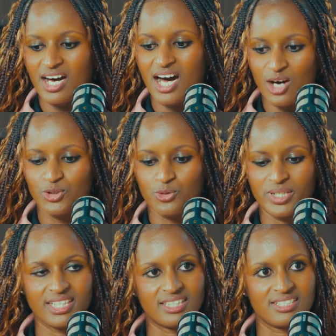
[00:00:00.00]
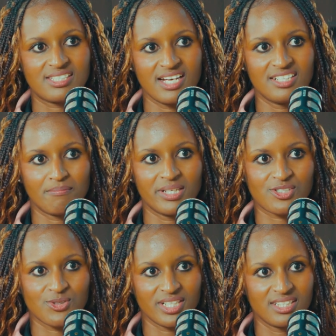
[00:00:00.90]
how do we get this side in
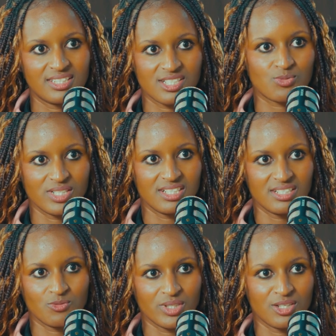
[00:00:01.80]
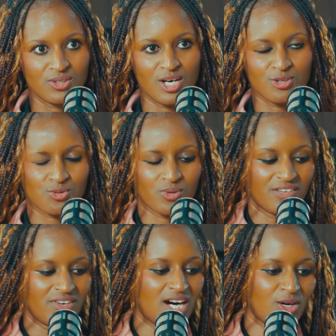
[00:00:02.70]
place? Okay, this we didn't know how to
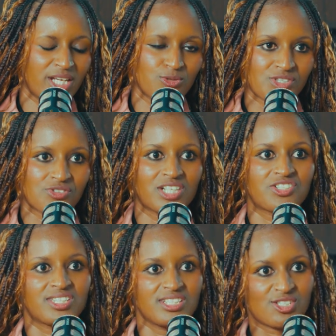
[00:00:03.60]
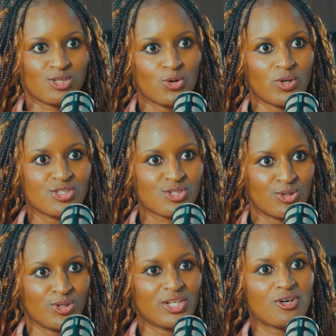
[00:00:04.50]
whatever. How can we structure this?
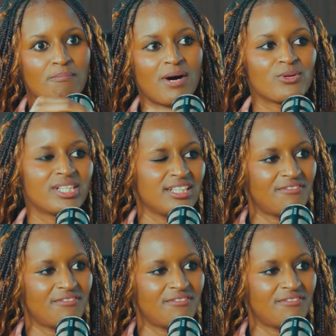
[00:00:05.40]
Slowly, compounding